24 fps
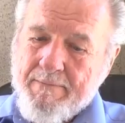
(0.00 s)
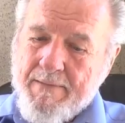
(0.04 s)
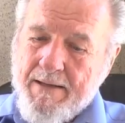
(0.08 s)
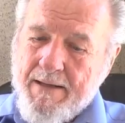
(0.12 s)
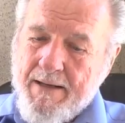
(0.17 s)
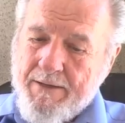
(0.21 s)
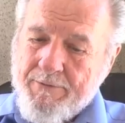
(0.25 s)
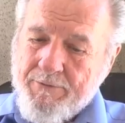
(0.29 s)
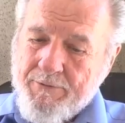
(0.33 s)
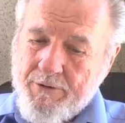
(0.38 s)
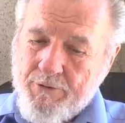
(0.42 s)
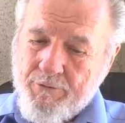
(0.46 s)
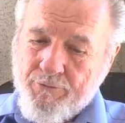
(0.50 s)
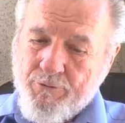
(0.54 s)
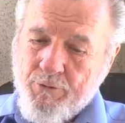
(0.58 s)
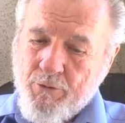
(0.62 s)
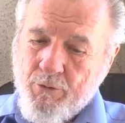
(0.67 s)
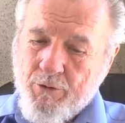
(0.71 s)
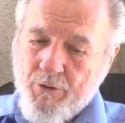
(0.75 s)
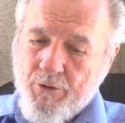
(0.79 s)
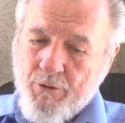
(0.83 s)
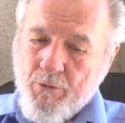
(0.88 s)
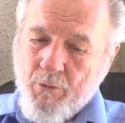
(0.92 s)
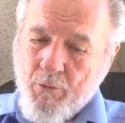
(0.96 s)
And
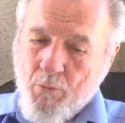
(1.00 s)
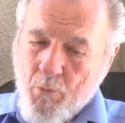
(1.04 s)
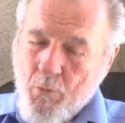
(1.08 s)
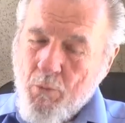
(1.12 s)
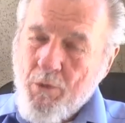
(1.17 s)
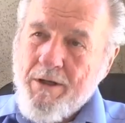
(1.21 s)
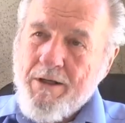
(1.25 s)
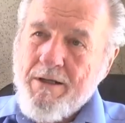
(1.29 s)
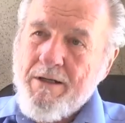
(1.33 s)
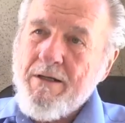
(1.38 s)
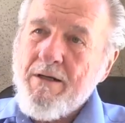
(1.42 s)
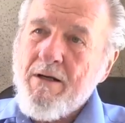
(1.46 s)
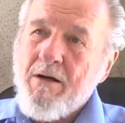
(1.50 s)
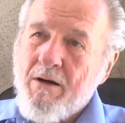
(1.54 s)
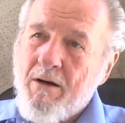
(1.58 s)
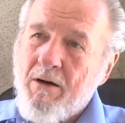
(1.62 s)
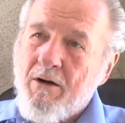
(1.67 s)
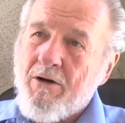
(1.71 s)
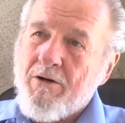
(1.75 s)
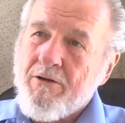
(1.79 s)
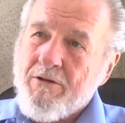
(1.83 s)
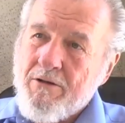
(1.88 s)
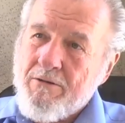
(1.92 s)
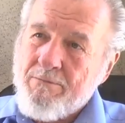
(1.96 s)
therefore, we
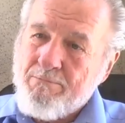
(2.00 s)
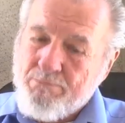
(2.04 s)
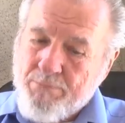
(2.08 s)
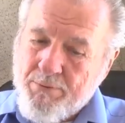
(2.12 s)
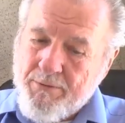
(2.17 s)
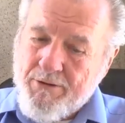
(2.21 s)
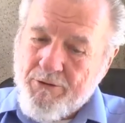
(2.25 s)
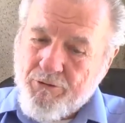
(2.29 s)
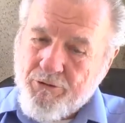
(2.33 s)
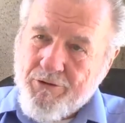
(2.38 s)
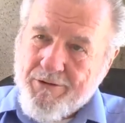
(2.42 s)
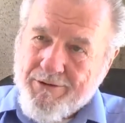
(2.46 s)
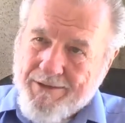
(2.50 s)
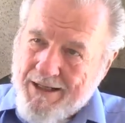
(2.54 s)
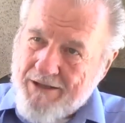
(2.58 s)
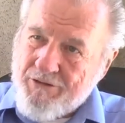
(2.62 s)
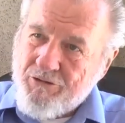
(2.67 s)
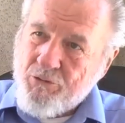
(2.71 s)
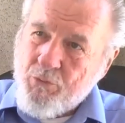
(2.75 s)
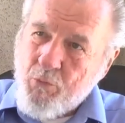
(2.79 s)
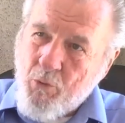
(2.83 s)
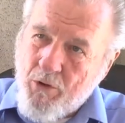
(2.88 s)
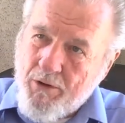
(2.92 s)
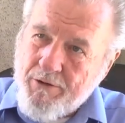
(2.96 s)
are complicit.
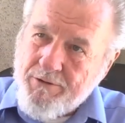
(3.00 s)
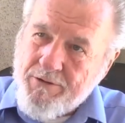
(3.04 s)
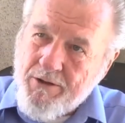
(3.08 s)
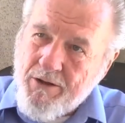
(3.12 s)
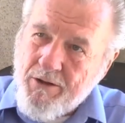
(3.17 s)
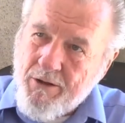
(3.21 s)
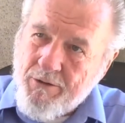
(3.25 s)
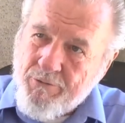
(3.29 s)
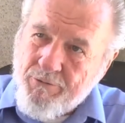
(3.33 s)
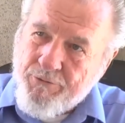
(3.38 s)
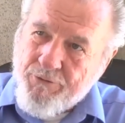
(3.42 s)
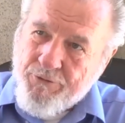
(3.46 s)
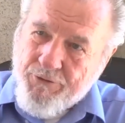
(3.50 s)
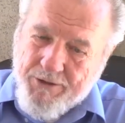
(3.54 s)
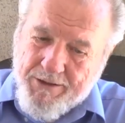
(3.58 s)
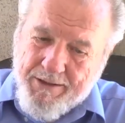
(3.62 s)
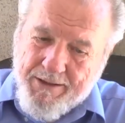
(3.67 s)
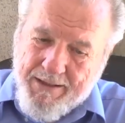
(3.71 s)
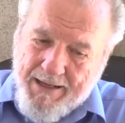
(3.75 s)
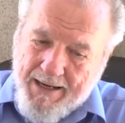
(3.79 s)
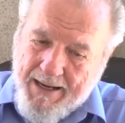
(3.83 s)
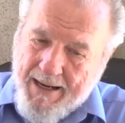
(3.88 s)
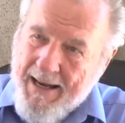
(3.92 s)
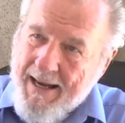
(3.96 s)
That's one of
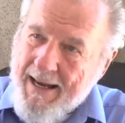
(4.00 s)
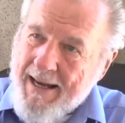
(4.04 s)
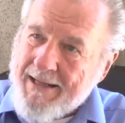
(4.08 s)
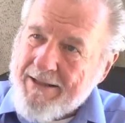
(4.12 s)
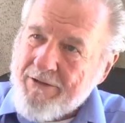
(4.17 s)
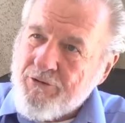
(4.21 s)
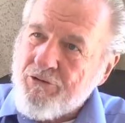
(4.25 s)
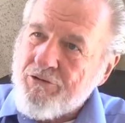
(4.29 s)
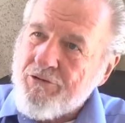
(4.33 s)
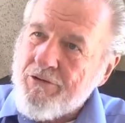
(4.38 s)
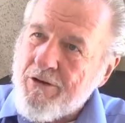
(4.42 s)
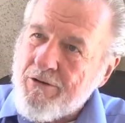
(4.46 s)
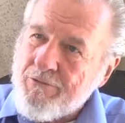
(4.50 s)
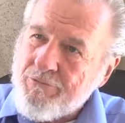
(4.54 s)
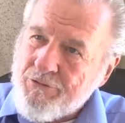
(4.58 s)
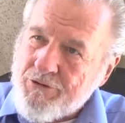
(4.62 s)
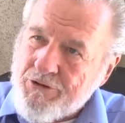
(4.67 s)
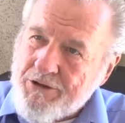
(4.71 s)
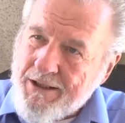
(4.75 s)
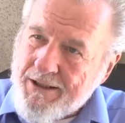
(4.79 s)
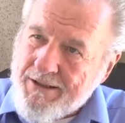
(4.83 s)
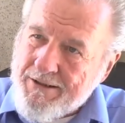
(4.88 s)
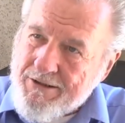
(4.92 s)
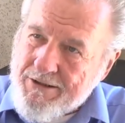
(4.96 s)
the acts of
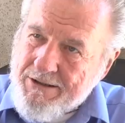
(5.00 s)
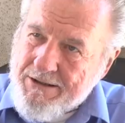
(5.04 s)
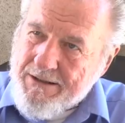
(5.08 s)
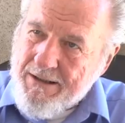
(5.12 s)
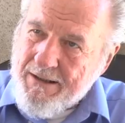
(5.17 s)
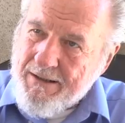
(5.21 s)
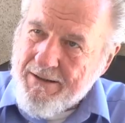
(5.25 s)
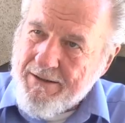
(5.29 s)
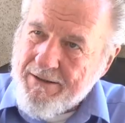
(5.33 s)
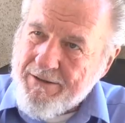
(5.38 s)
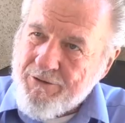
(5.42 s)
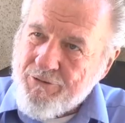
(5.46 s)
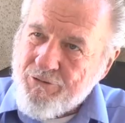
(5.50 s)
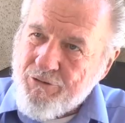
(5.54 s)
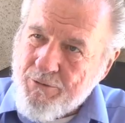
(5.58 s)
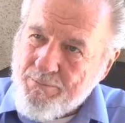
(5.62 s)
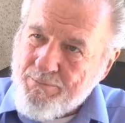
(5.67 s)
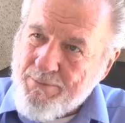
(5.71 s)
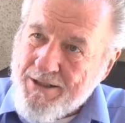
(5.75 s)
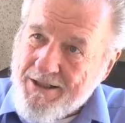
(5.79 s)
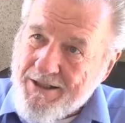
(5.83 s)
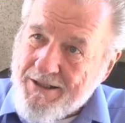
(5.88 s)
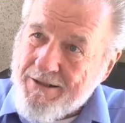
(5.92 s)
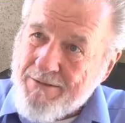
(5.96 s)
genocide, to
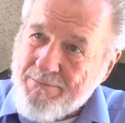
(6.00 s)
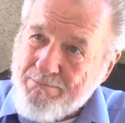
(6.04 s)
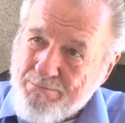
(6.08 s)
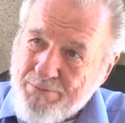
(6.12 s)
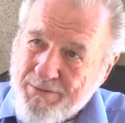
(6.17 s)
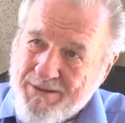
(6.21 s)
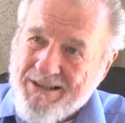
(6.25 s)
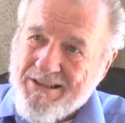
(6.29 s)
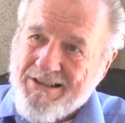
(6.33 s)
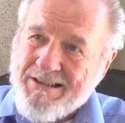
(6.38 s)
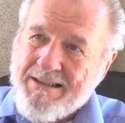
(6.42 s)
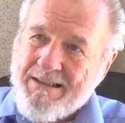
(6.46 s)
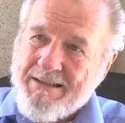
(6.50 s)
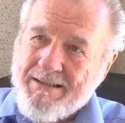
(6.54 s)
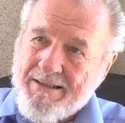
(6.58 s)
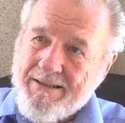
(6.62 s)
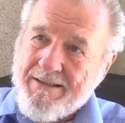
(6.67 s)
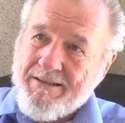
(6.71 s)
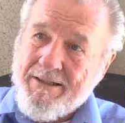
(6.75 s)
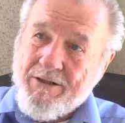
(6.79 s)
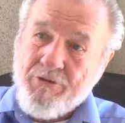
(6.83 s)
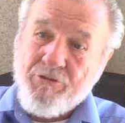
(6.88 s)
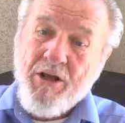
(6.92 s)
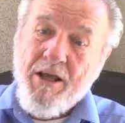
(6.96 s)
be complicit
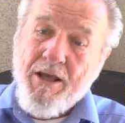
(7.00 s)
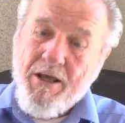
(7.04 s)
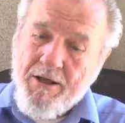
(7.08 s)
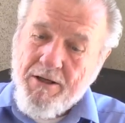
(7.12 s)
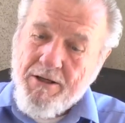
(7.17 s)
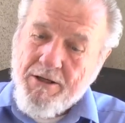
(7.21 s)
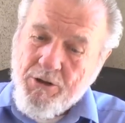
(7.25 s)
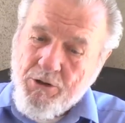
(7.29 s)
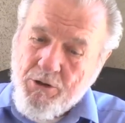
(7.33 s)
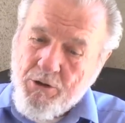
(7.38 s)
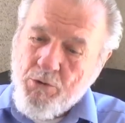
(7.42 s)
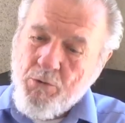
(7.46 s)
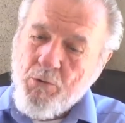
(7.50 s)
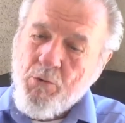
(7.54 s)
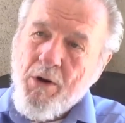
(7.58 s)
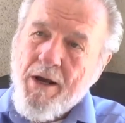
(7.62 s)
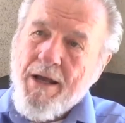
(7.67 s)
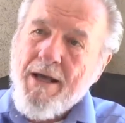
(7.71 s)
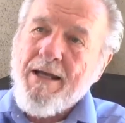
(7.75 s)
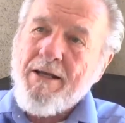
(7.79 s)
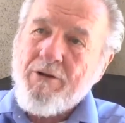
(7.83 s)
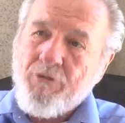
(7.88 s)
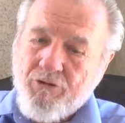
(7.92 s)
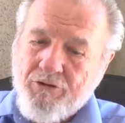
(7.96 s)
in this.
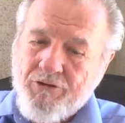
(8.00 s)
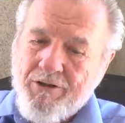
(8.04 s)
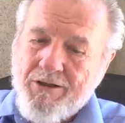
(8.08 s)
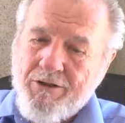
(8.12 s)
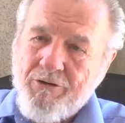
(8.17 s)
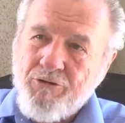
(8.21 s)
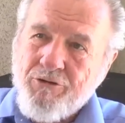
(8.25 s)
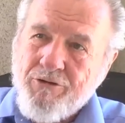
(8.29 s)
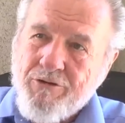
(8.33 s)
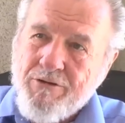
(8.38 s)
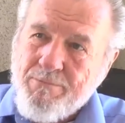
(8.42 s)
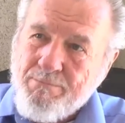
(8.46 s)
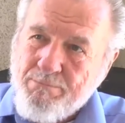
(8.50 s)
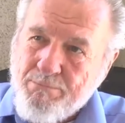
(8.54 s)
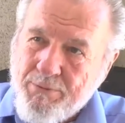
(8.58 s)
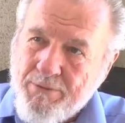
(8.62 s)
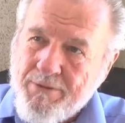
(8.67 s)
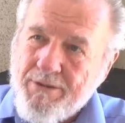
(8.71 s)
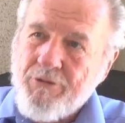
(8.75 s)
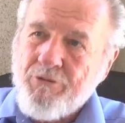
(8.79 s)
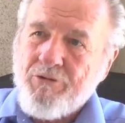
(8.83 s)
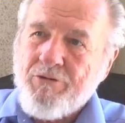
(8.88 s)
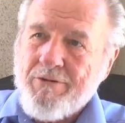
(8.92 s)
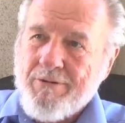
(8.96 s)
U.S. is
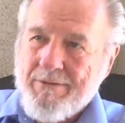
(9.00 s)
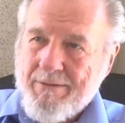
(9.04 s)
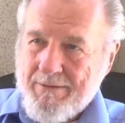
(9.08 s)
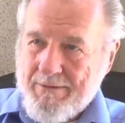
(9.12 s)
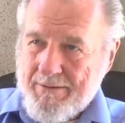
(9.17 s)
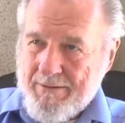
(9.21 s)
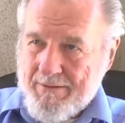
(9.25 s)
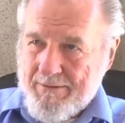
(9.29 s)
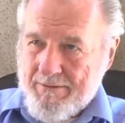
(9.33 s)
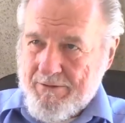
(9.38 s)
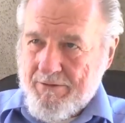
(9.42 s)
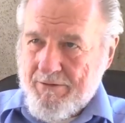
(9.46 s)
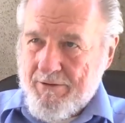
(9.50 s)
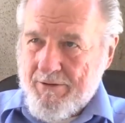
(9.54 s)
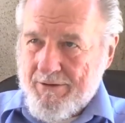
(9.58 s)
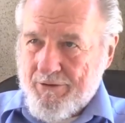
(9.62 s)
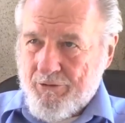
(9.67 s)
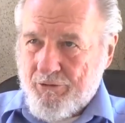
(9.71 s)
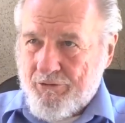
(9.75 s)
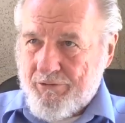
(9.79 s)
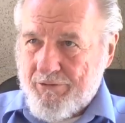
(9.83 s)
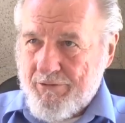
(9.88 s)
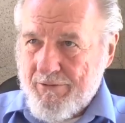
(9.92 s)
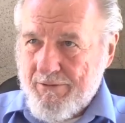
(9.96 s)
complicit in
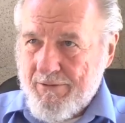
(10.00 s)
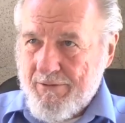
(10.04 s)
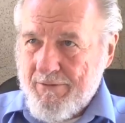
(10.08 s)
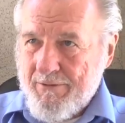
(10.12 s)
this.